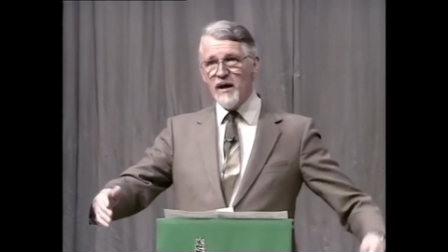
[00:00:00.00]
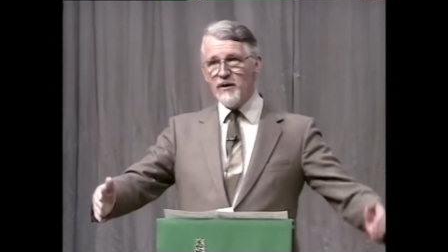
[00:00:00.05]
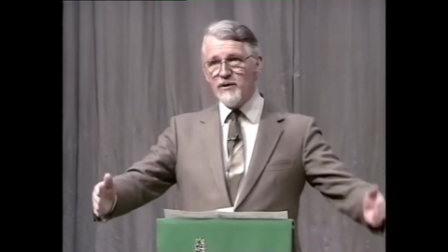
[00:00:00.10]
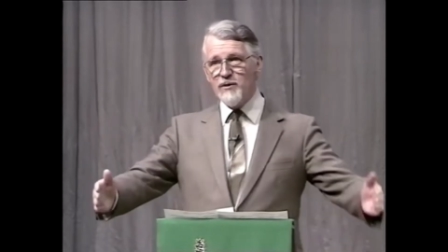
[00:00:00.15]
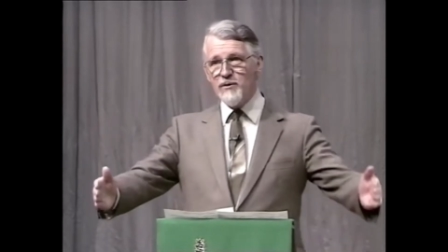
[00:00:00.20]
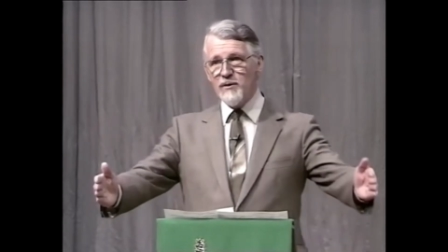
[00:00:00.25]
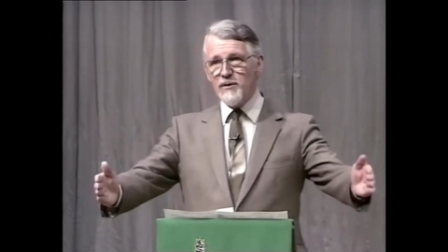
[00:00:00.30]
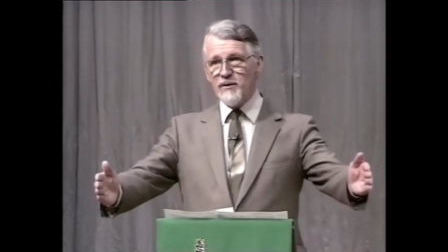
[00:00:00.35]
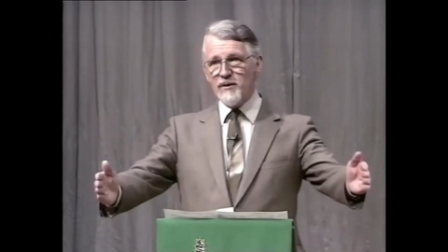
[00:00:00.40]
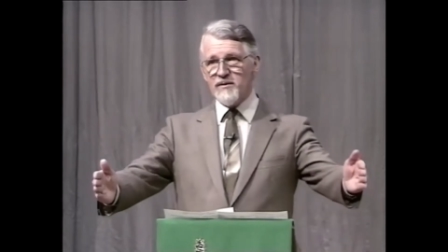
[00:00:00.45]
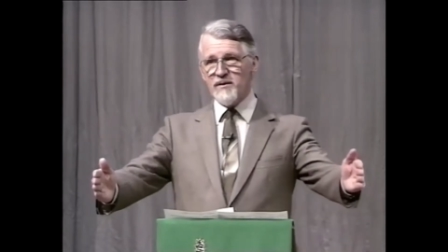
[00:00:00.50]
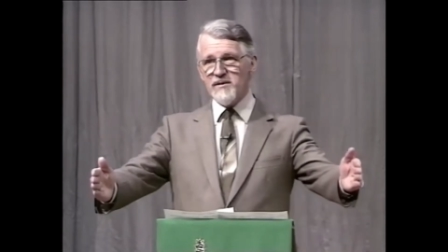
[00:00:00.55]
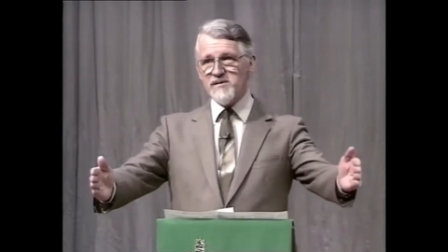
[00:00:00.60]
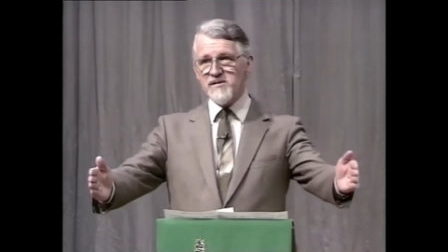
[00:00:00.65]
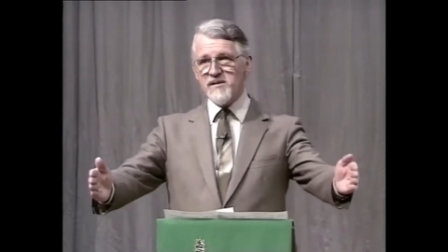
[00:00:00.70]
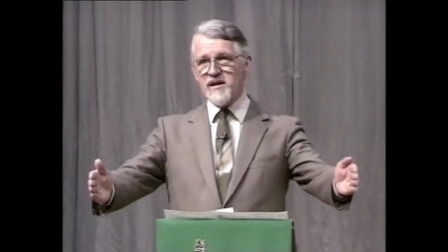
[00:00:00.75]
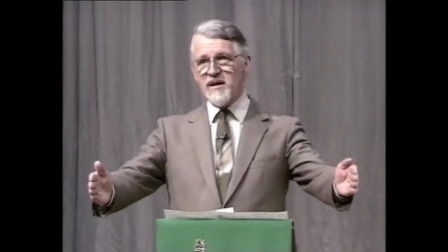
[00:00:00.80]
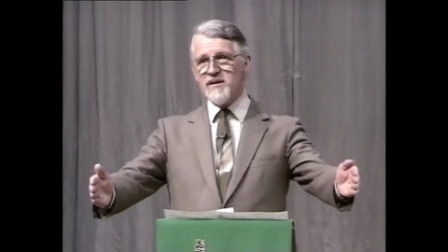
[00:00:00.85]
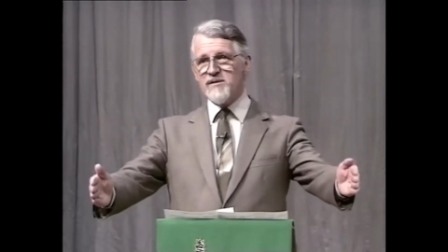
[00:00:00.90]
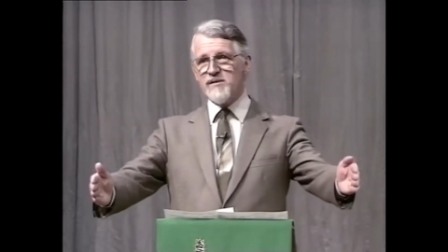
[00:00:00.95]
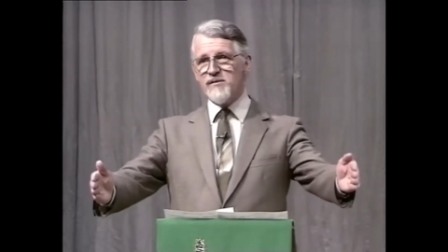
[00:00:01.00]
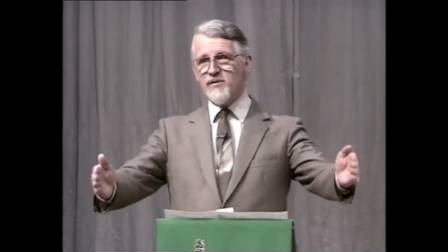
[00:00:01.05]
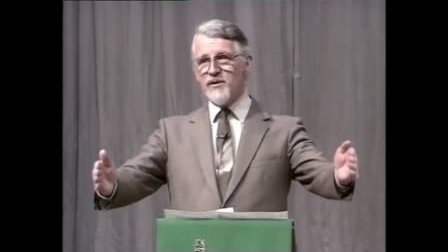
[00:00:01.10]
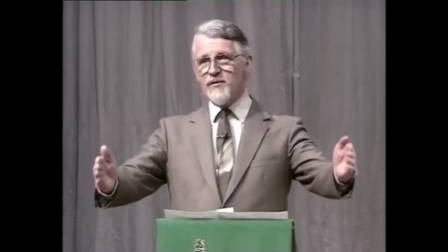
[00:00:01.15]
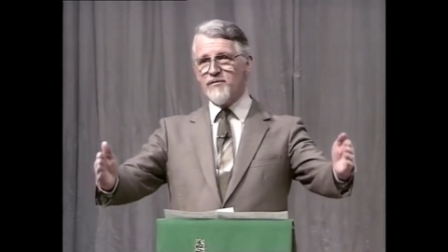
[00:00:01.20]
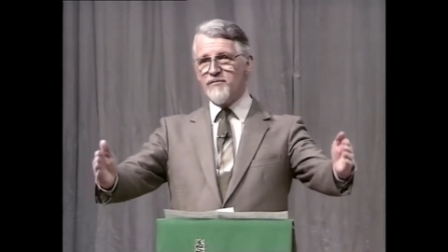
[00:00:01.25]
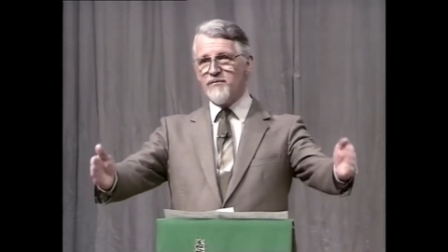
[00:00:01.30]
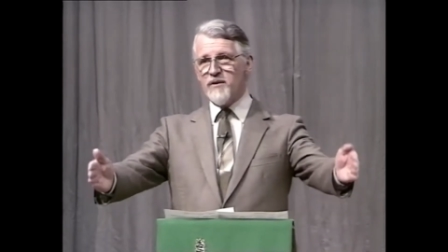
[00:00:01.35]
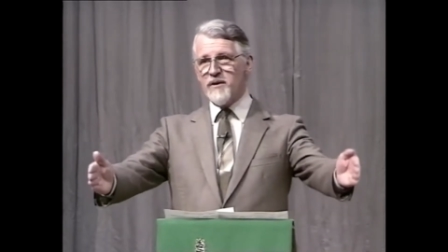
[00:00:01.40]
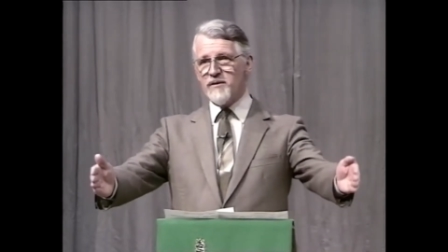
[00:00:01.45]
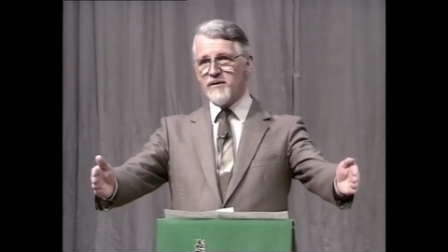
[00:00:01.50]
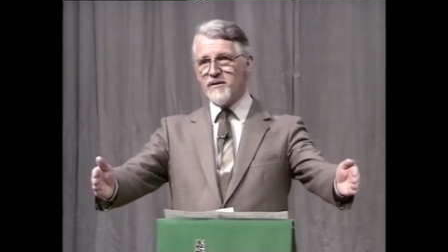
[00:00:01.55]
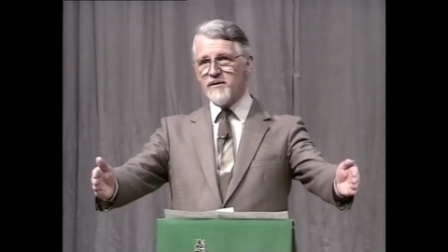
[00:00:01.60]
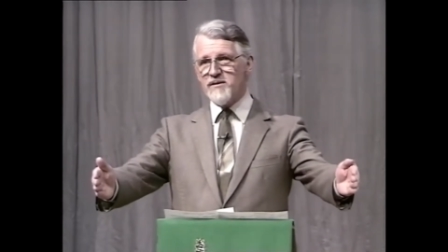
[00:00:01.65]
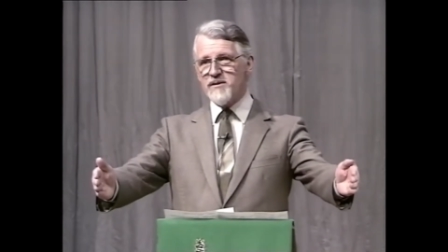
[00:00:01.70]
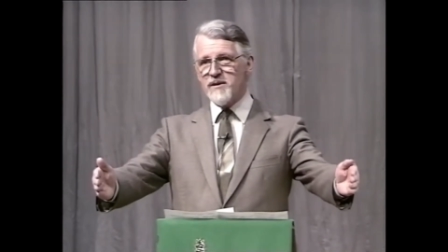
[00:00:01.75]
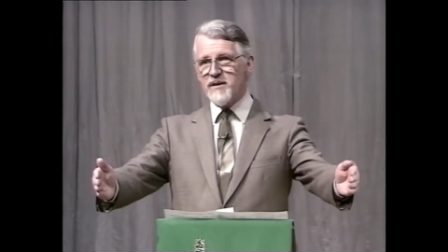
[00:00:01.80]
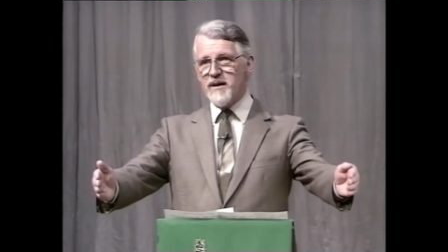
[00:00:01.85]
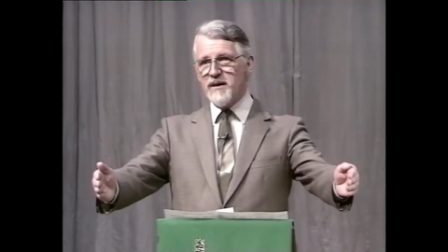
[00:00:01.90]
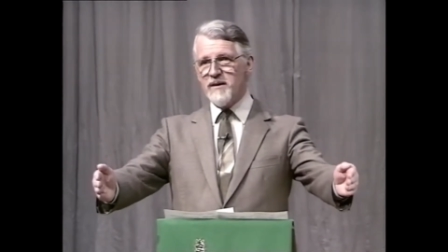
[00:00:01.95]
You look at the size of the
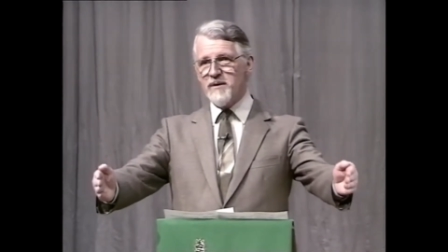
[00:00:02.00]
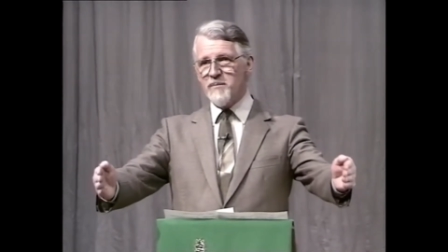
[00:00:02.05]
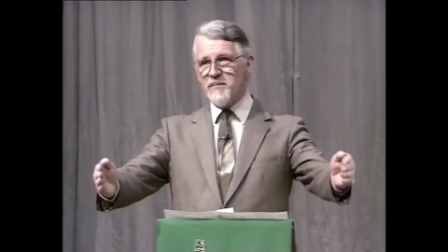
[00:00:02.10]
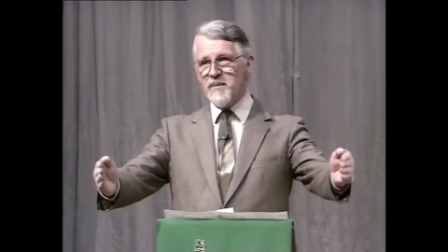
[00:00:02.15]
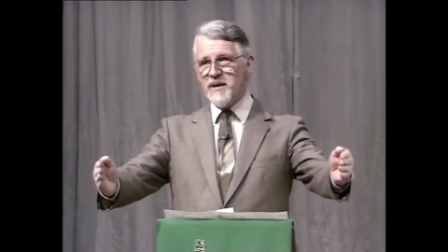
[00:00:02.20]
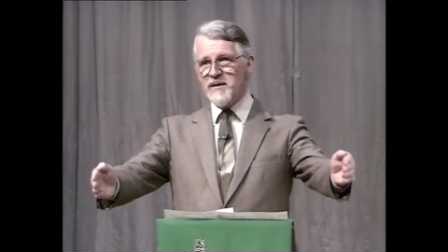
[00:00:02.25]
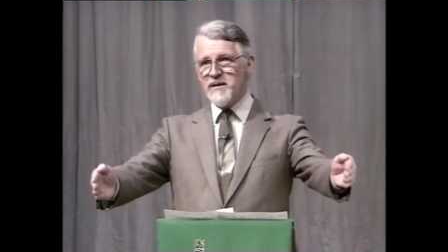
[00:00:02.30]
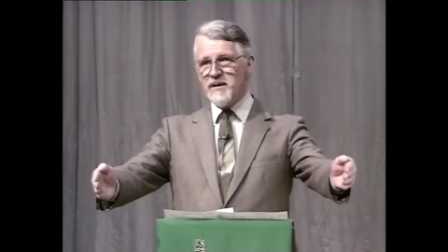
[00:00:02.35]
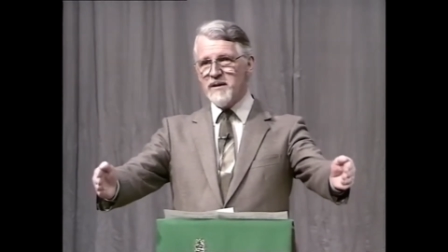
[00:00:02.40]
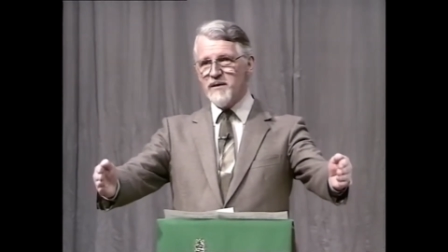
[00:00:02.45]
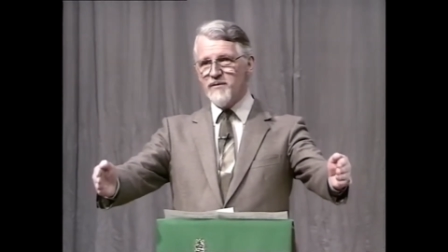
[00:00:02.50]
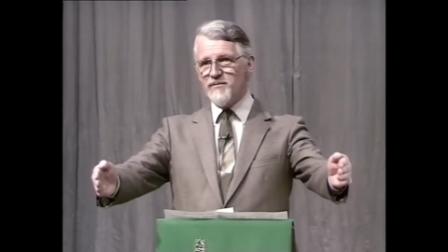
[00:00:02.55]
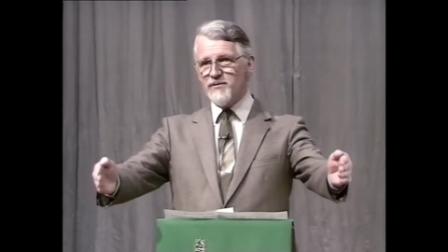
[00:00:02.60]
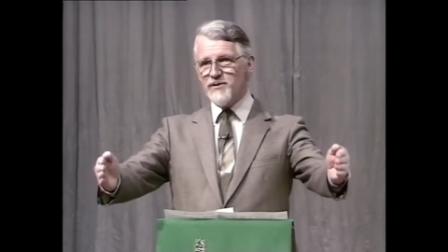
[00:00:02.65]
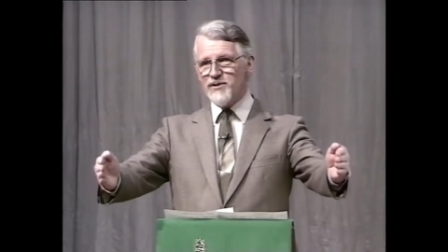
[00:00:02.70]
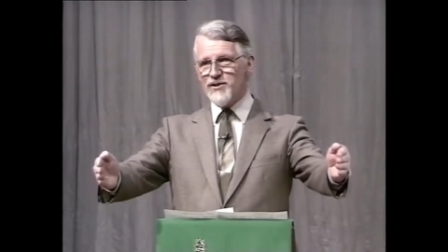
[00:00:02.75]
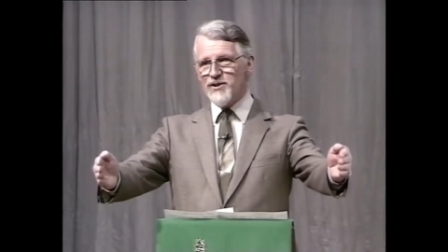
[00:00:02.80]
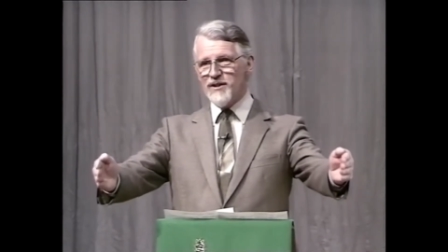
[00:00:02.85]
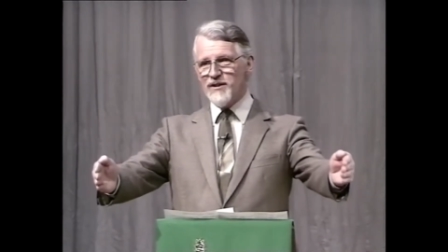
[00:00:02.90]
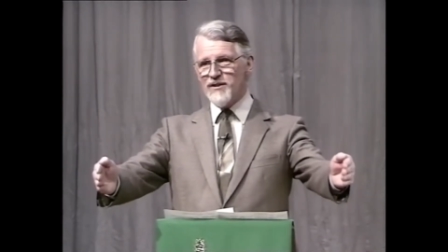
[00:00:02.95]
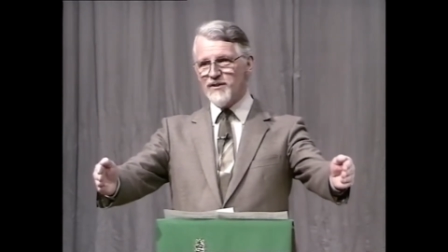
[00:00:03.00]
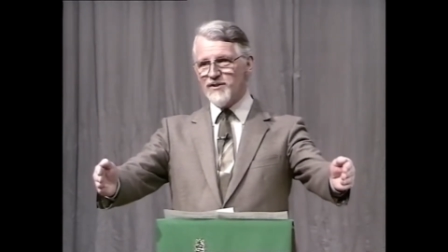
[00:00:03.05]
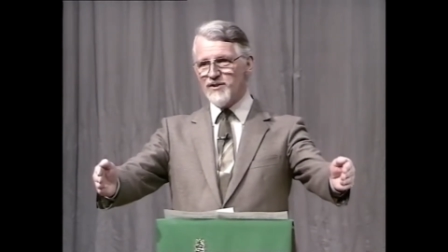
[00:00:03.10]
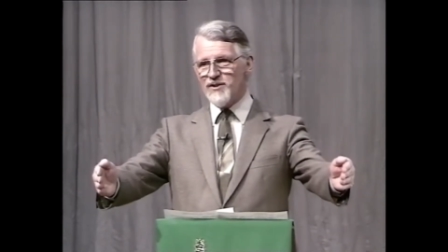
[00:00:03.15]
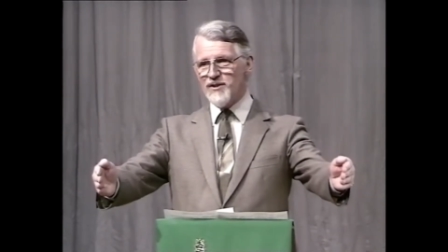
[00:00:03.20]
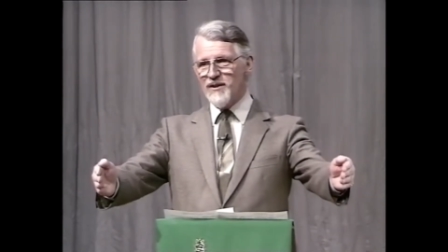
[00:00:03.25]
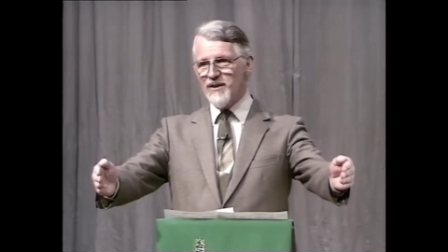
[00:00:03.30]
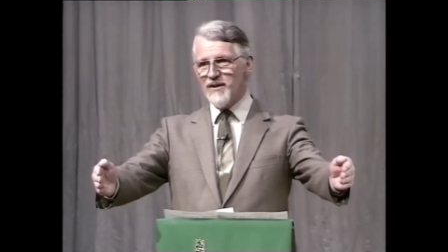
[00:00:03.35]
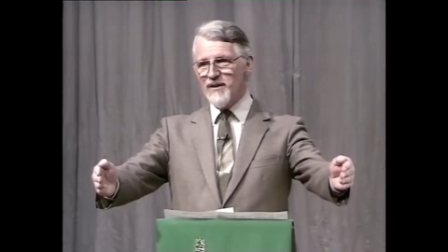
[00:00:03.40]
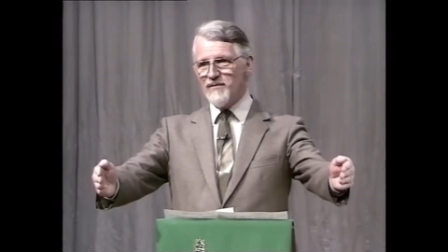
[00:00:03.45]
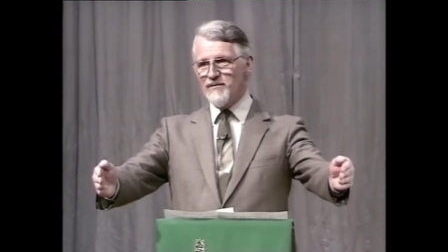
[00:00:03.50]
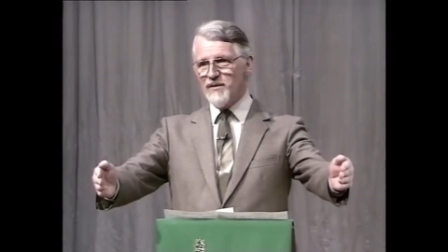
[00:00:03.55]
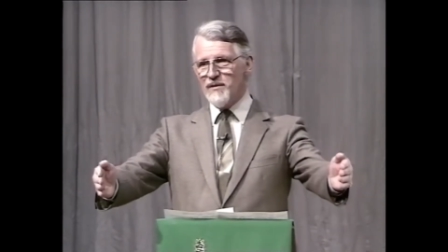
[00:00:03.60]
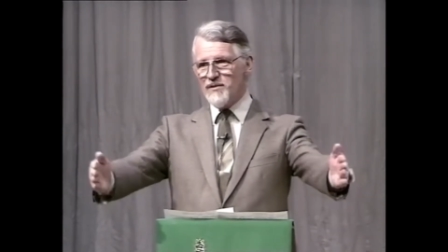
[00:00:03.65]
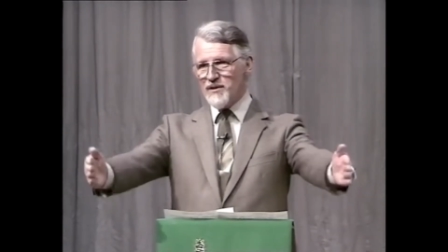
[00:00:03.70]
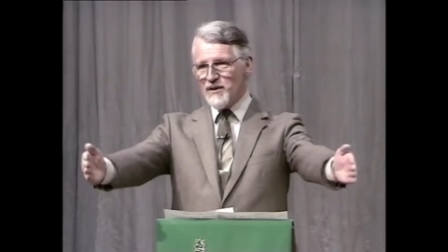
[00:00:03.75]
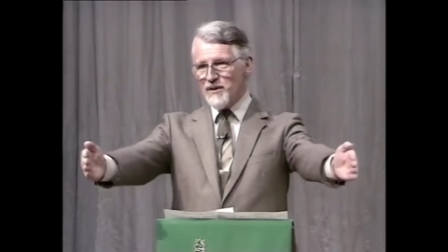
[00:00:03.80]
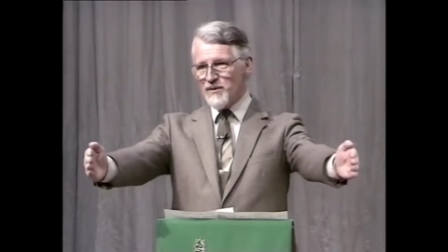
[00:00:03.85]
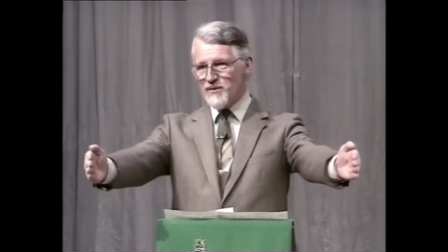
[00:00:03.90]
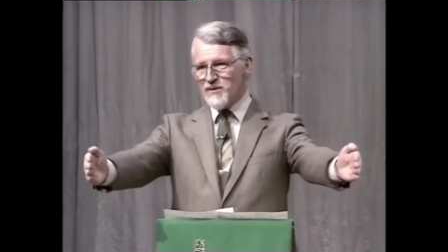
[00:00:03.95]
font in a medieval church have you
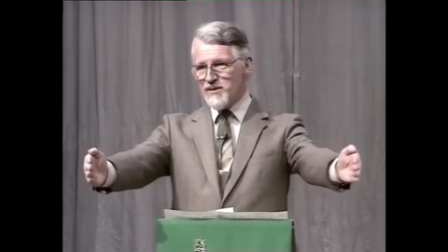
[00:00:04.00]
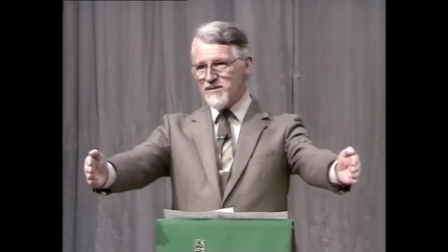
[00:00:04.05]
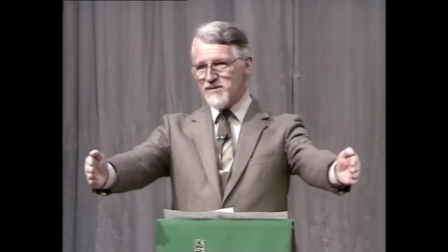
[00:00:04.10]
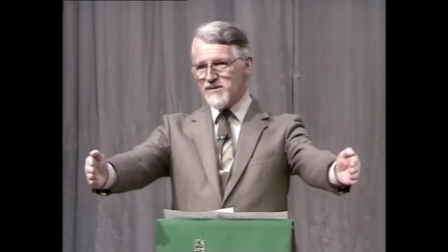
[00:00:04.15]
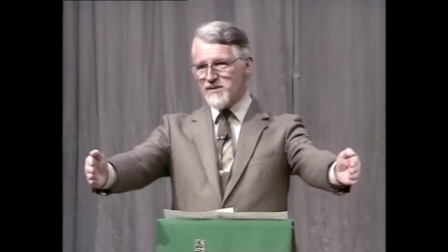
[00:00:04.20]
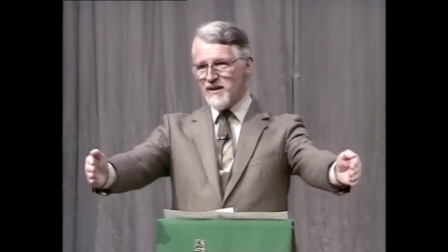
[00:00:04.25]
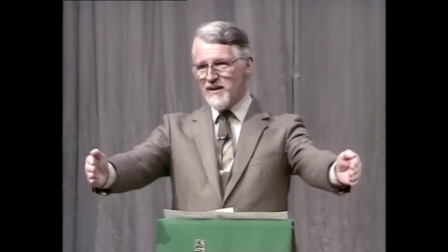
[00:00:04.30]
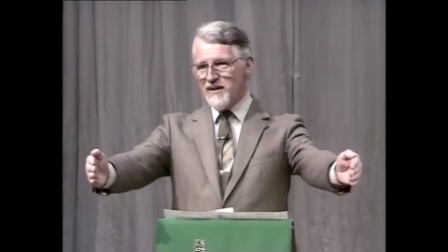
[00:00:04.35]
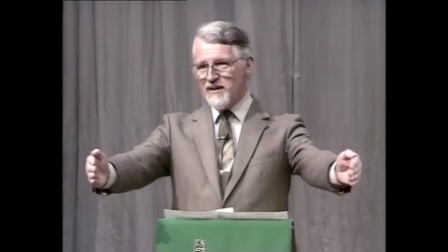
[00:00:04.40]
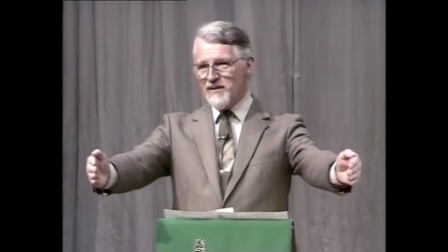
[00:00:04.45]
ever noticed?